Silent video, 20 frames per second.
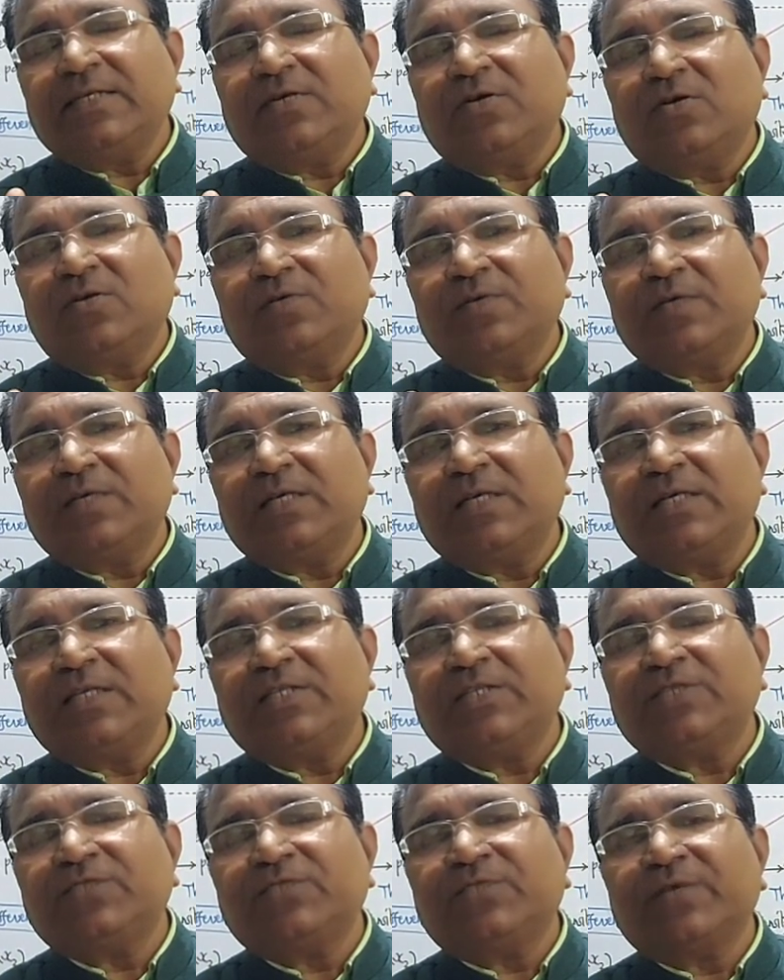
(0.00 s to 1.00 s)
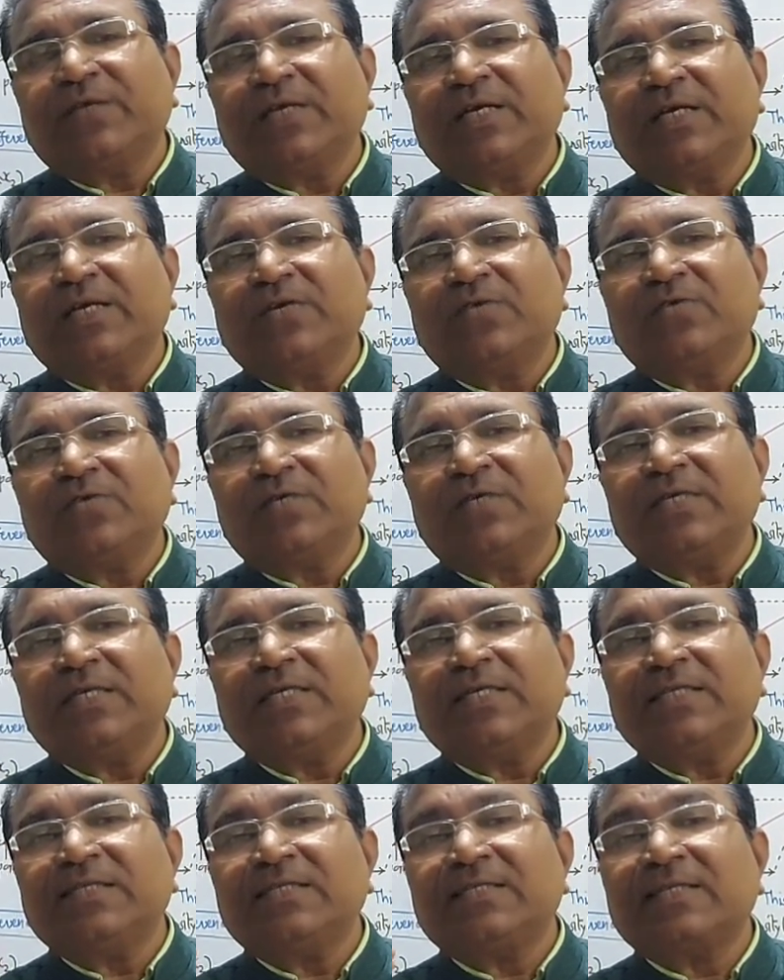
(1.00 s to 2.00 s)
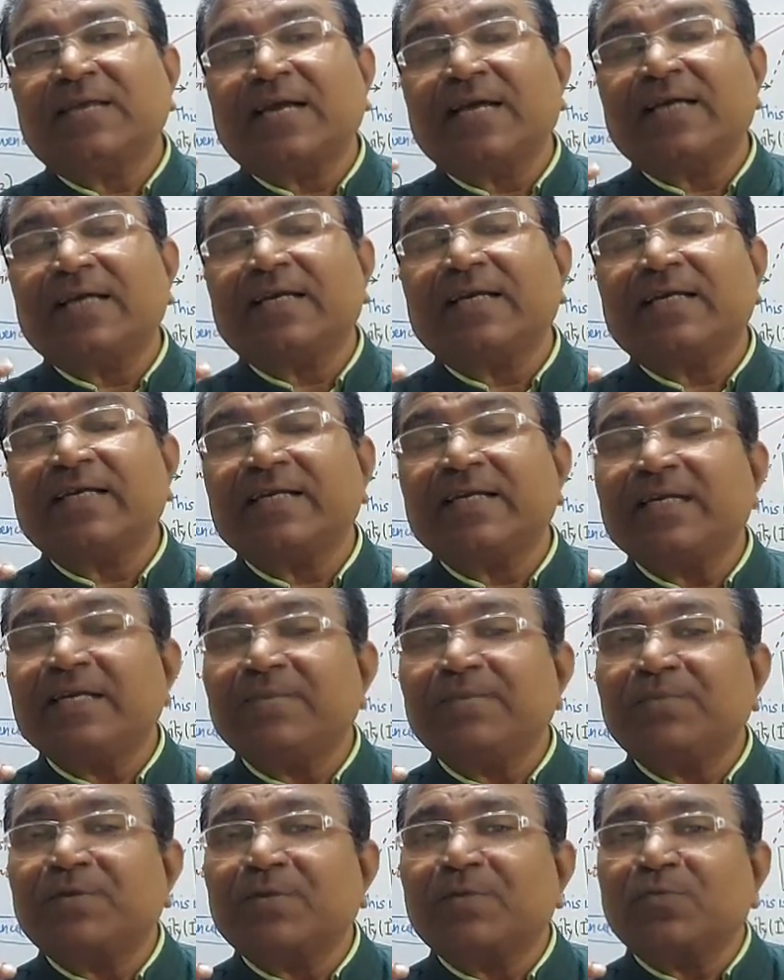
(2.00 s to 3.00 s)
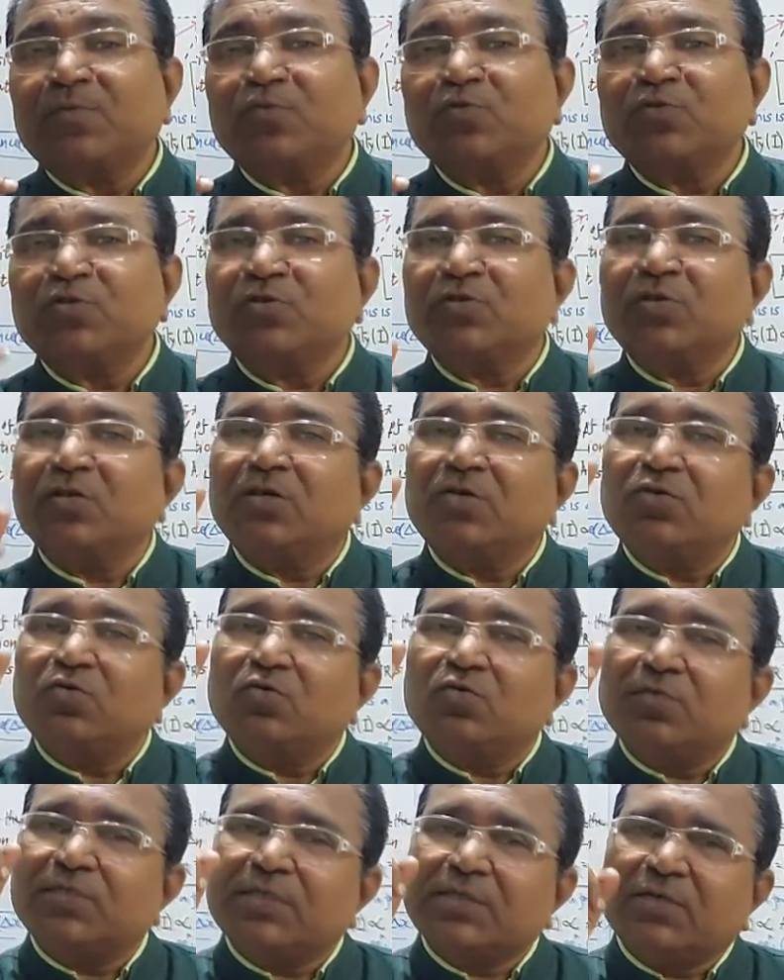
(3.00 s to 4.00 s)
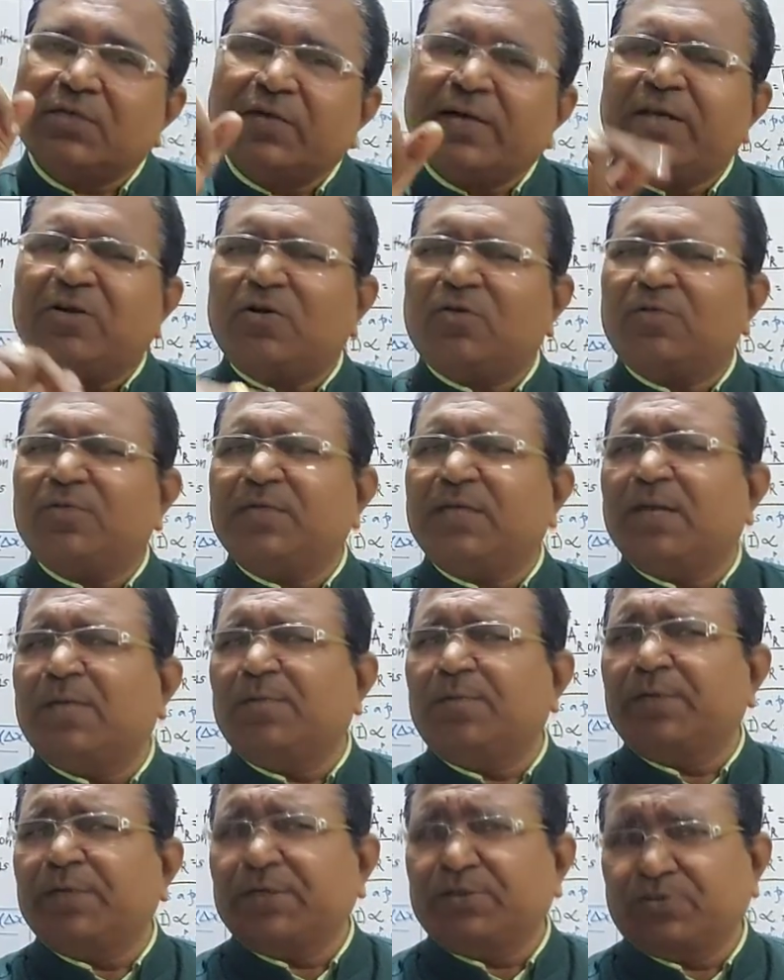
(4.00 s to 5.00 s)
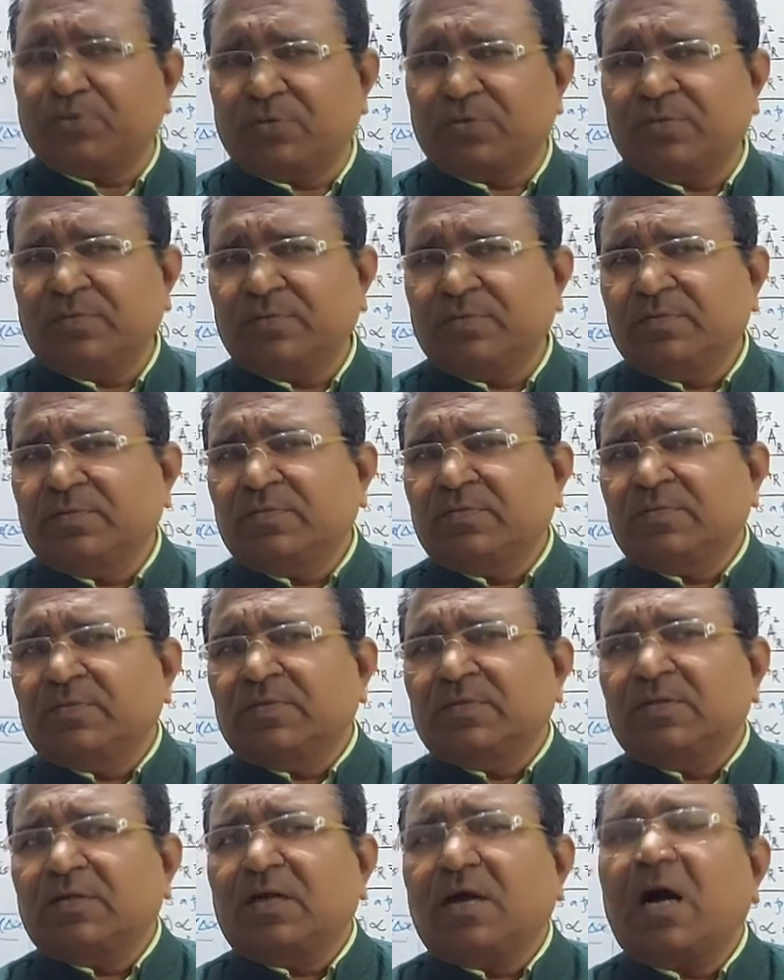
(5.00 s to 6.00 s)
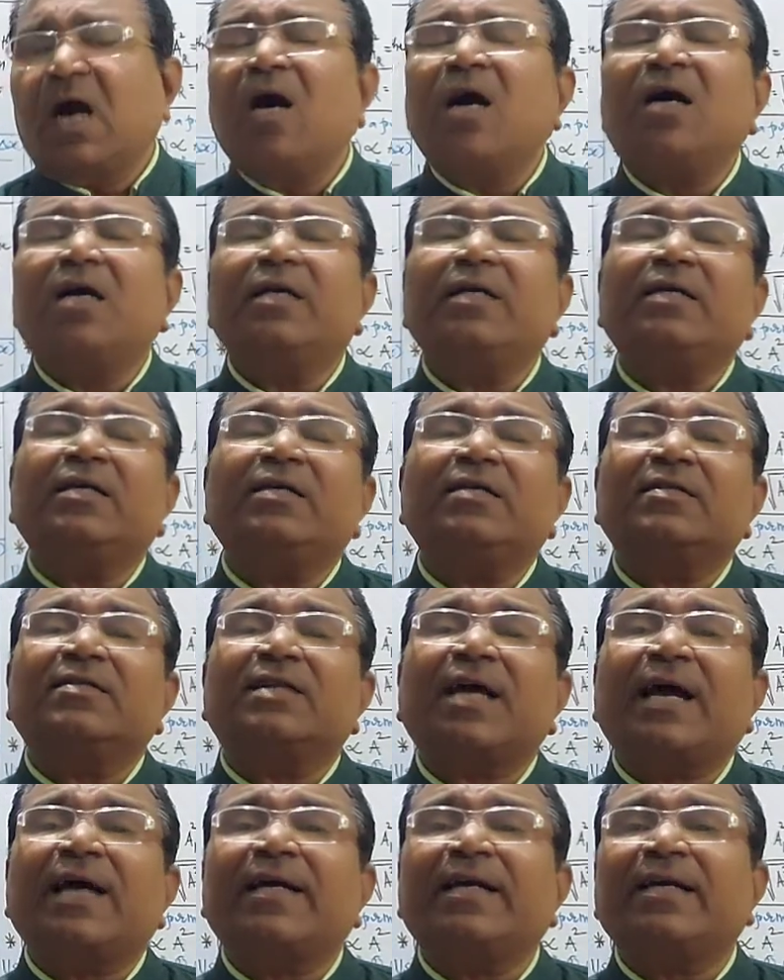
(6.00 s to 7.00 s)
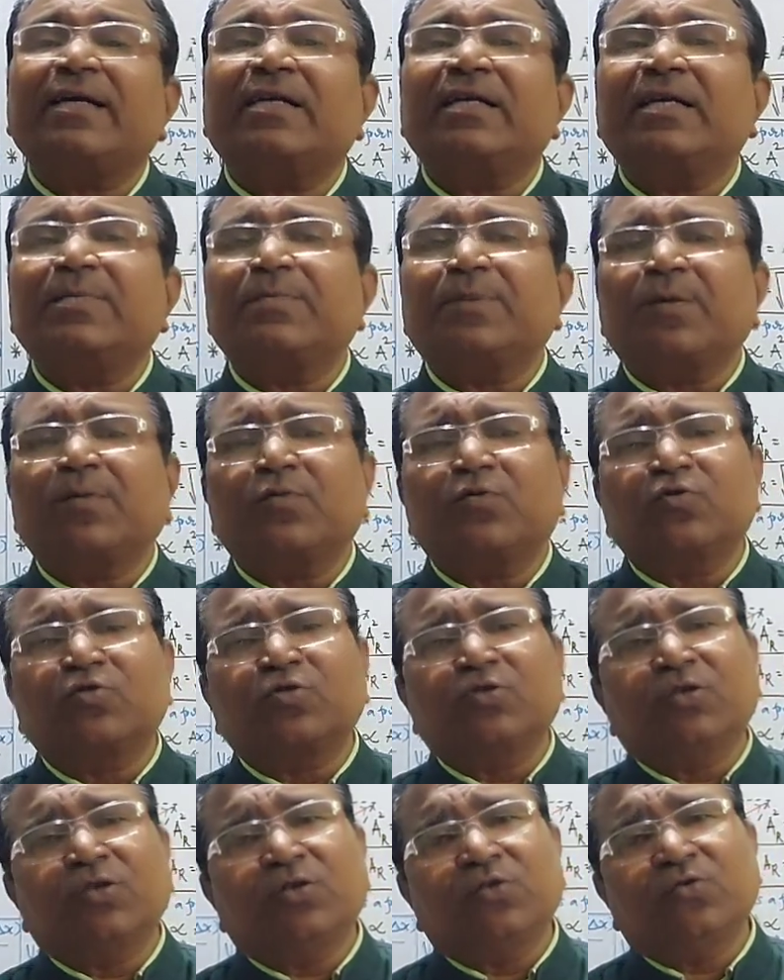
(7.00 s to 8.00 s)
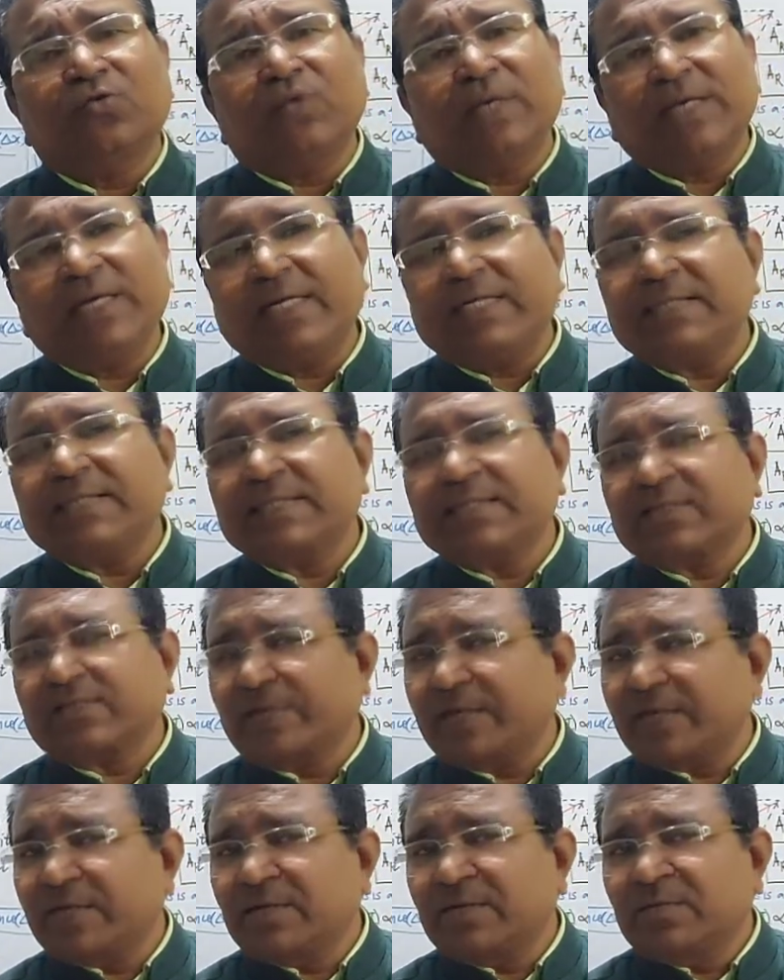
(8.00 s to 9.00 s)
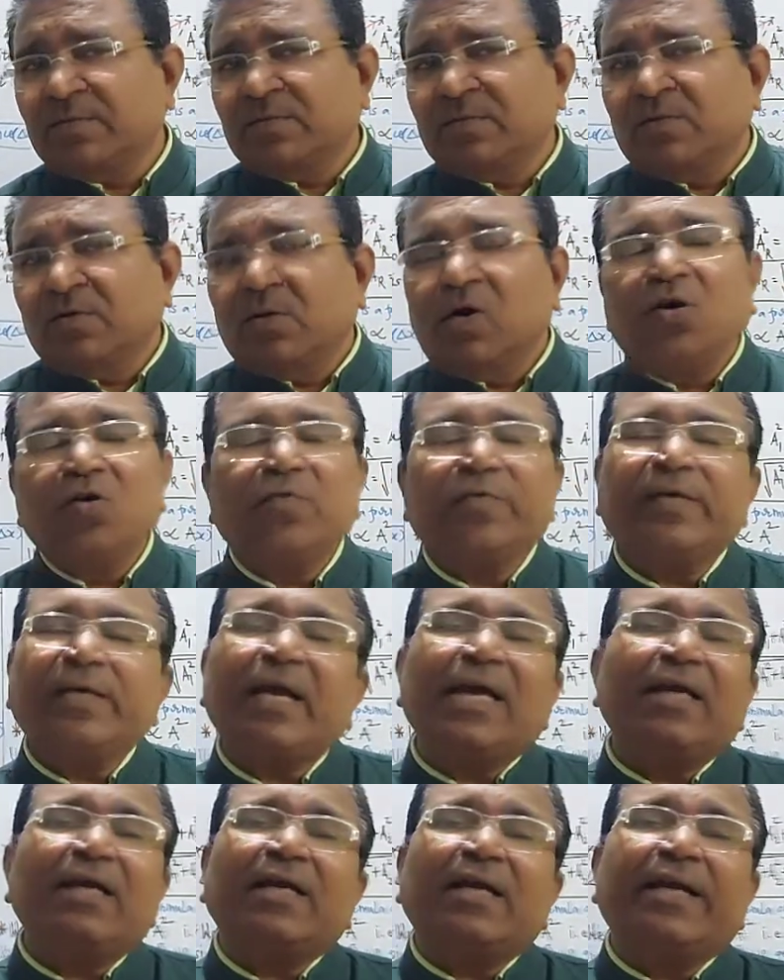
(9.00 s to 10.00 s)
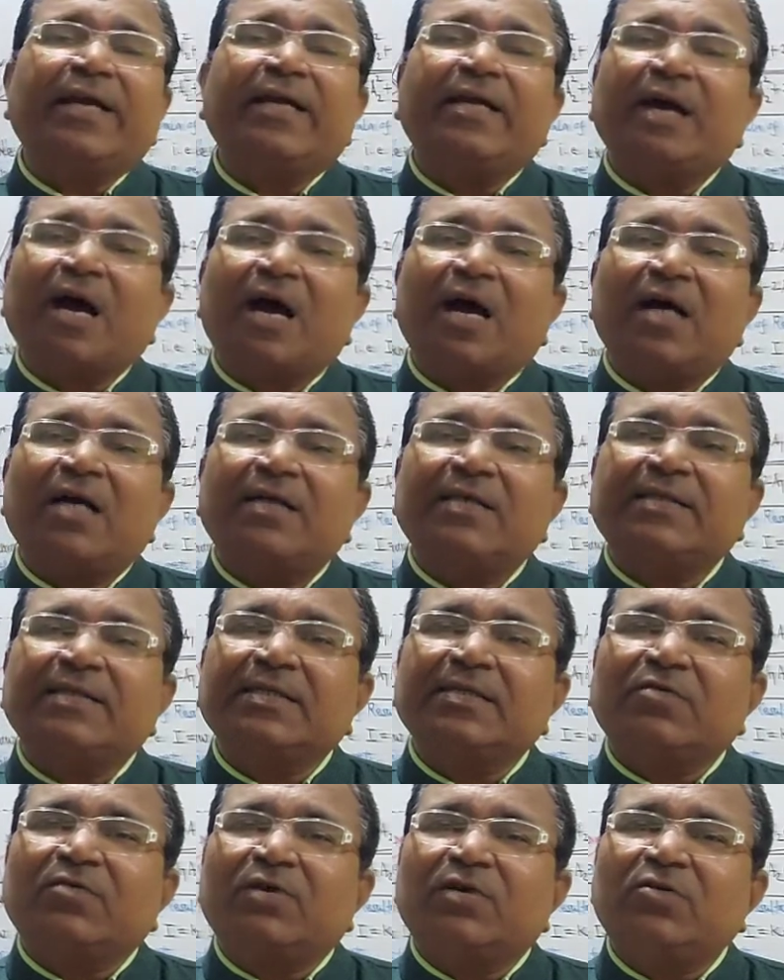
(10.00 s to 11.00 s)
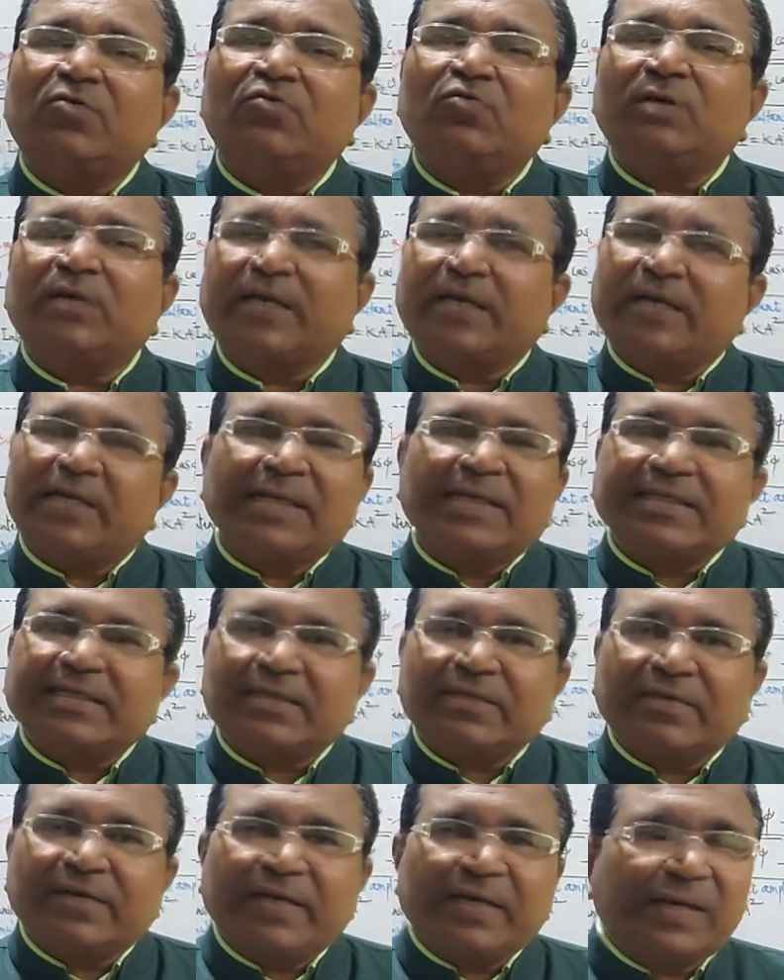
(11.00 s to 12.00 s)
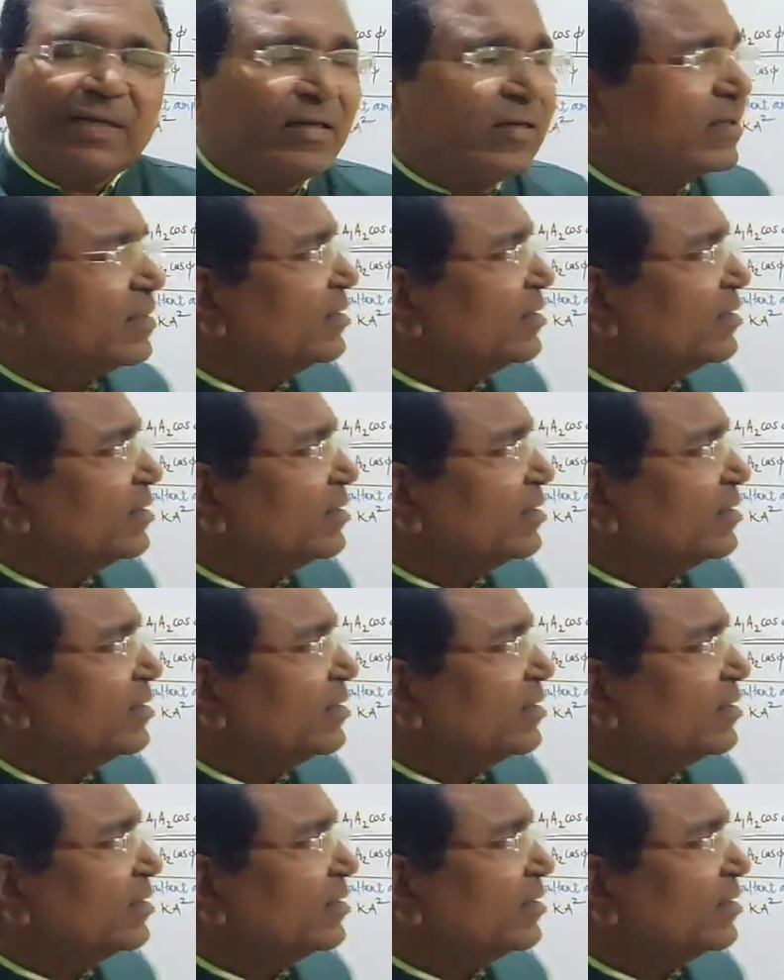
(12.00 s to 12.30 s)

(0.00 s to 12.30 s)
of each wave is directly proportional to square of the amplitude. I is directly proportional to A square, or we can write I is equal to Ka square.